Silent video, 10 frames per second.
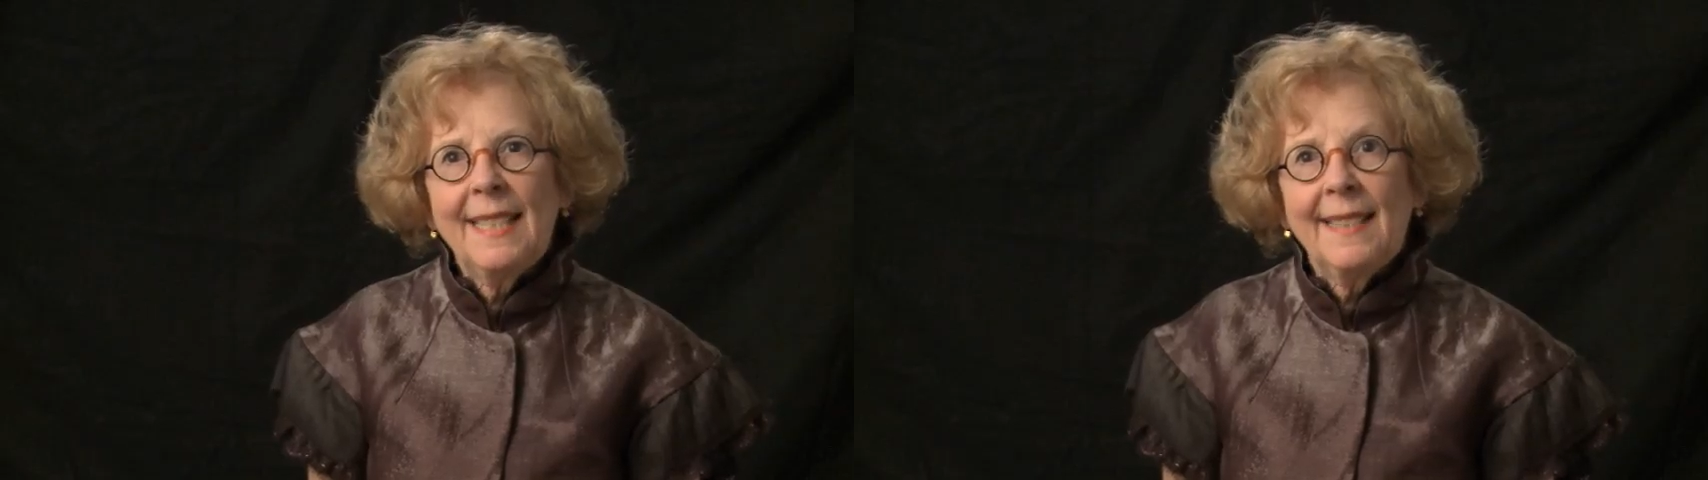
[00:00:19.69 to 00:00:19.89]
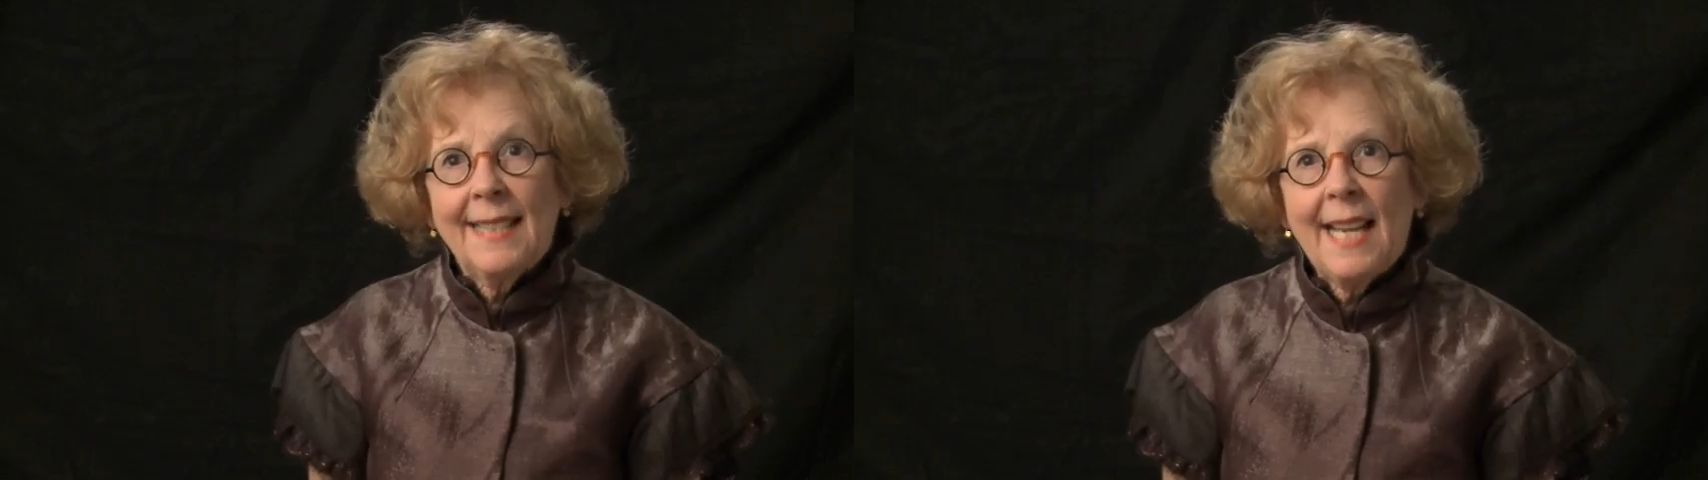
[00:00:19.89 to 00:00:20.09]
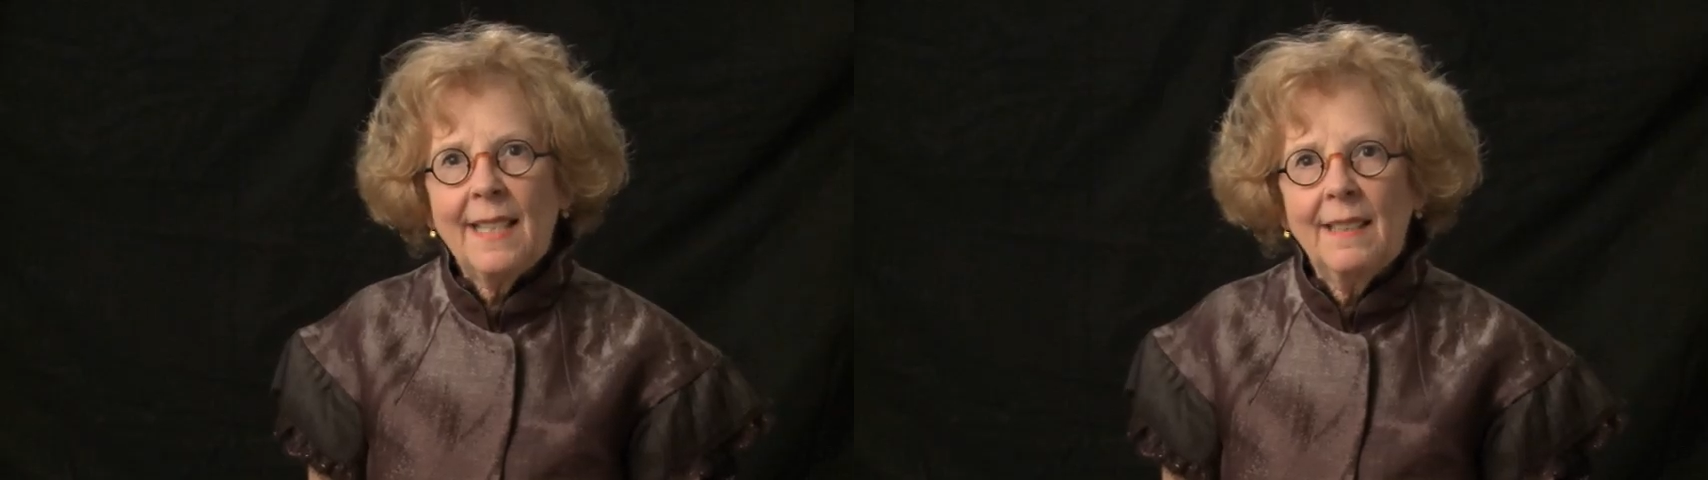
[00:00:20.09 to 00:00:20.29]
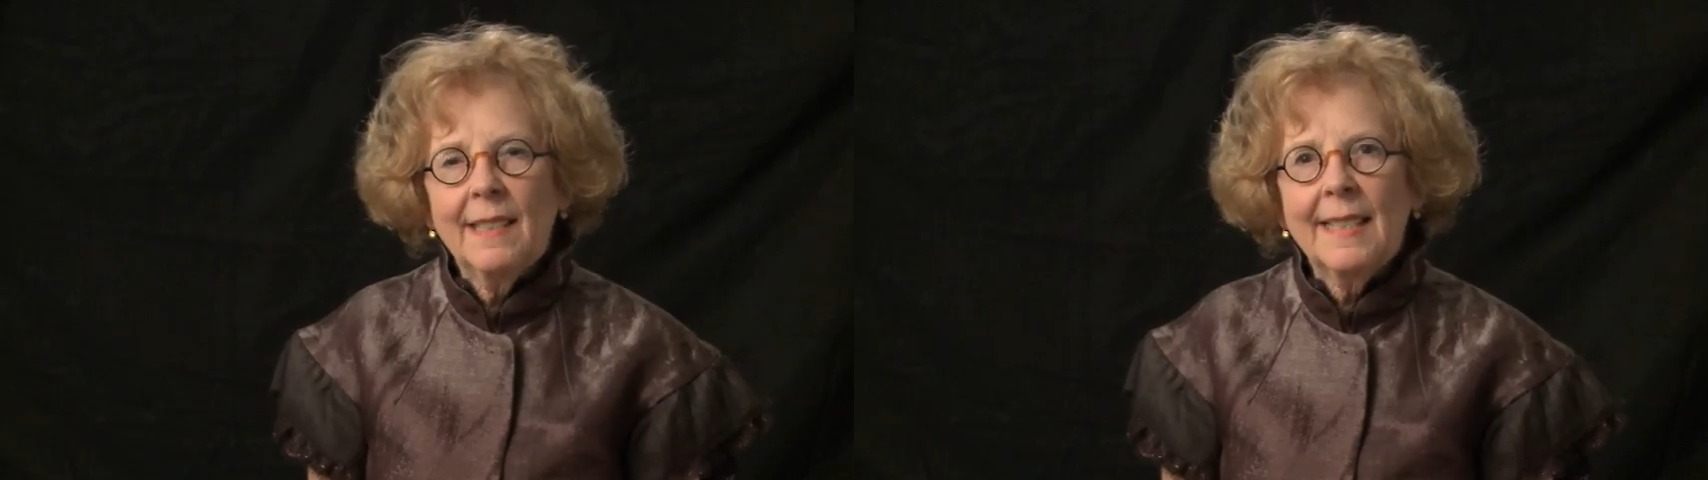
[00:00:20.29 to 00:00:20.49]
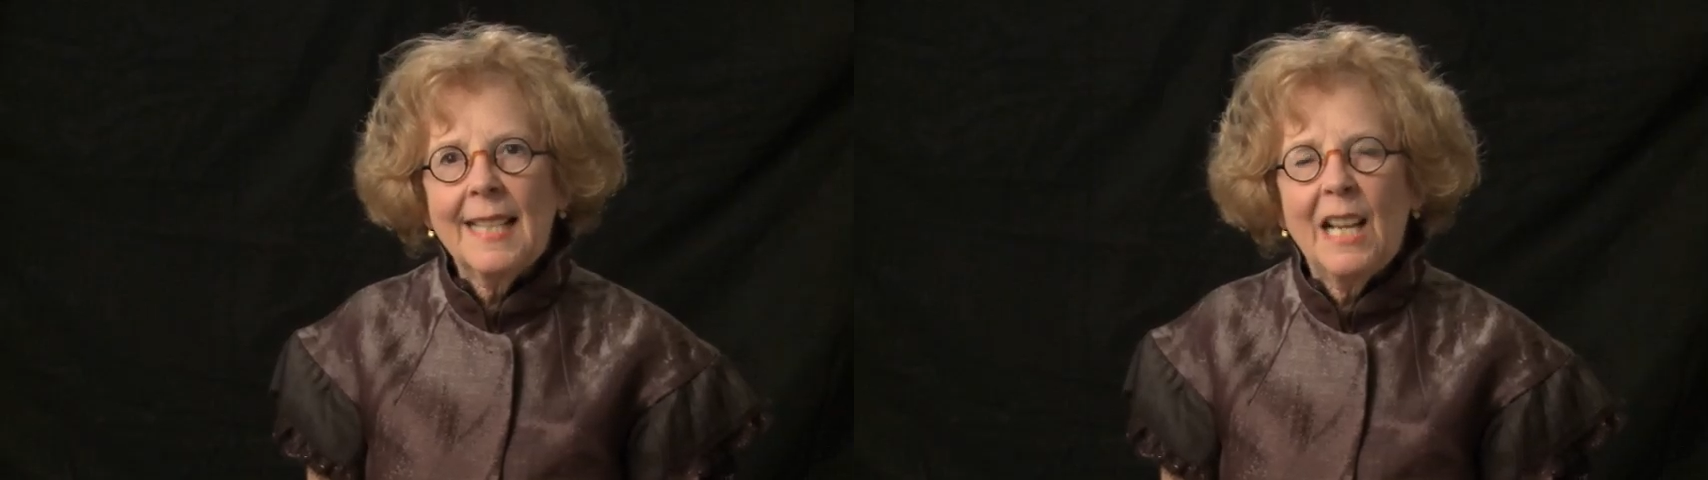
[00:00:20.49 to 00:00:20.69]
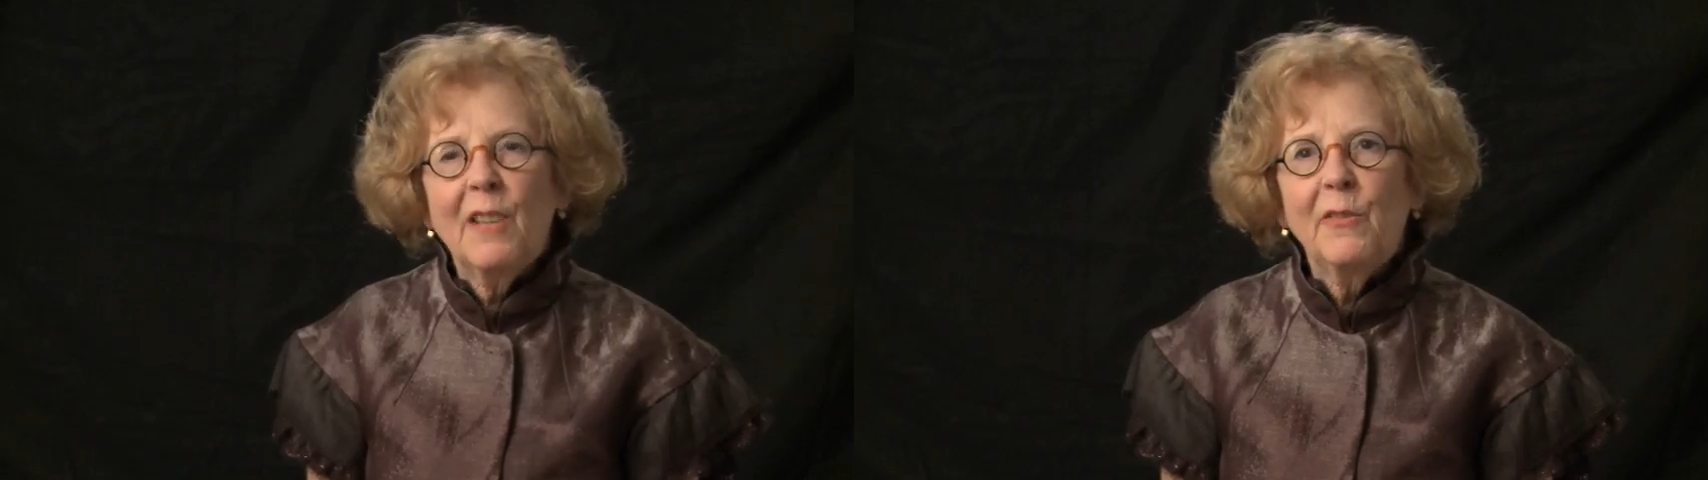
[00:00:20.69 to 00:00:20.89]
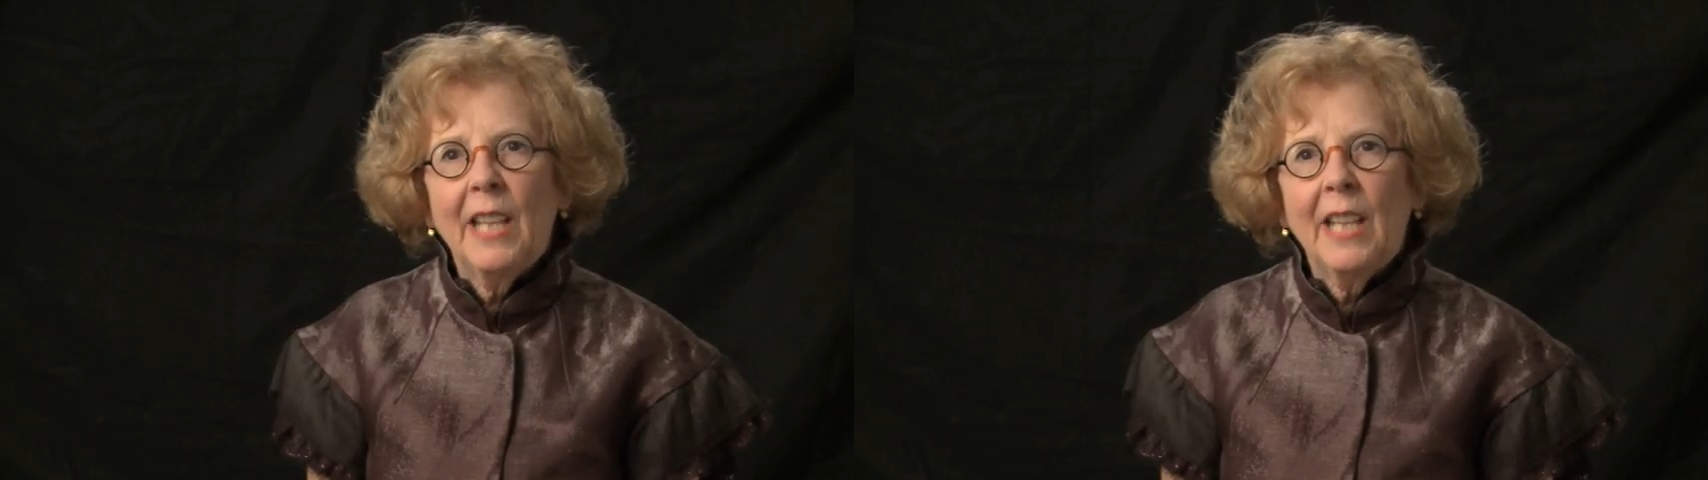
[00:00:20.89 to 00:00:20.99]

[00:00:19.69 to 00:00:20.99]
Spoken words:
cycles of